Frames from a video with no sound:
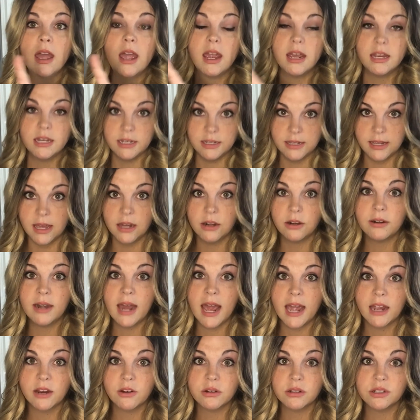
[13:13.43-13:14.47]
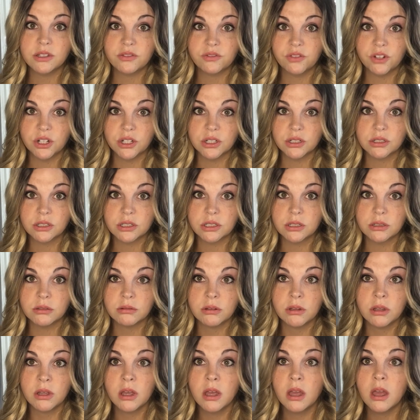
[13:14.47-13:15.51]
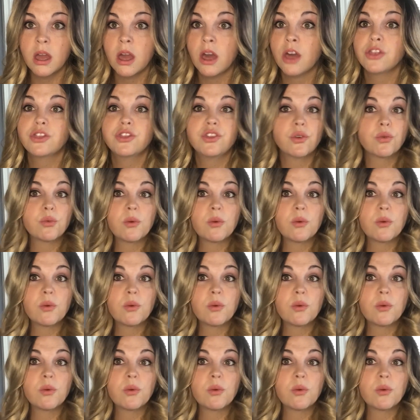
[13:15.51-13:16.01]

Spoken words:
and you get on Hagrid's first, the